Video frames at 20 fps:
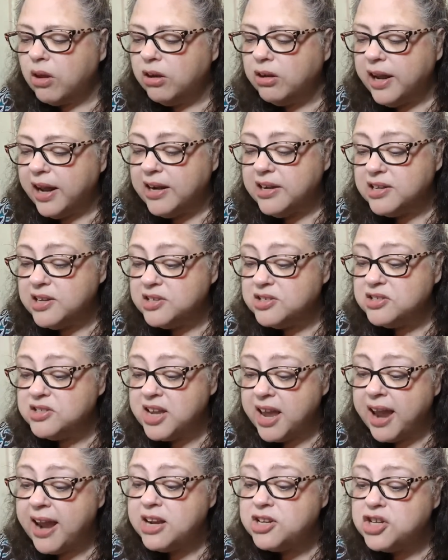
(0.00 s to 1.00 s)
That is
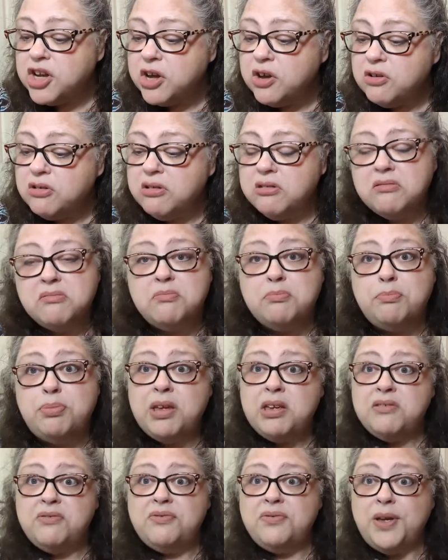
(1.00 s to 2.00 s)
Tayto
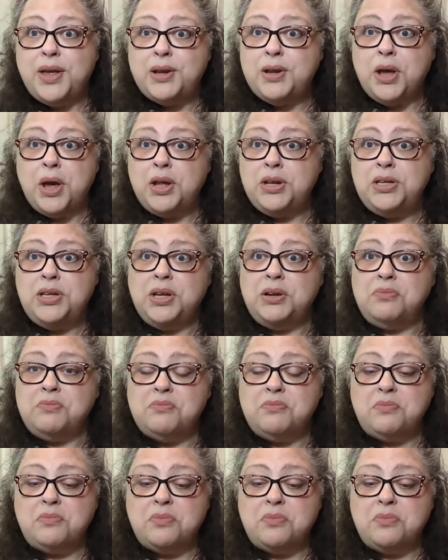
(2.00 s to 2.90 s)
beef and onion.